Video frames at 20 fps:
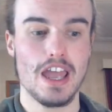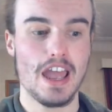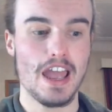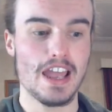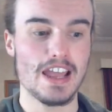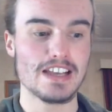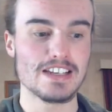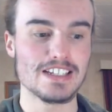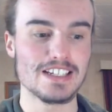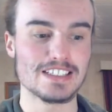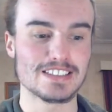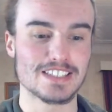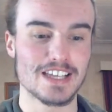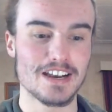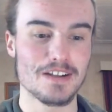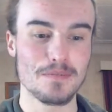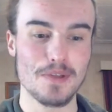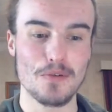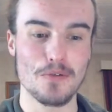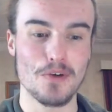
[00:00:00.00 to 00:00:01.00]
And it's
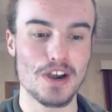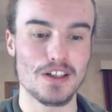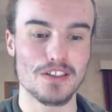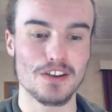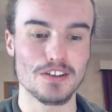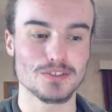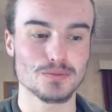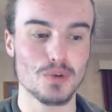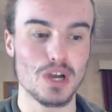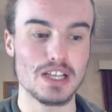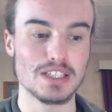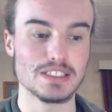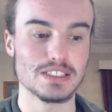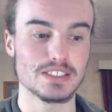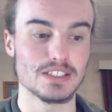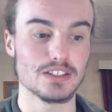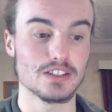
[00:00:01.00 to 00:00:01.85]
going to be one of those ones.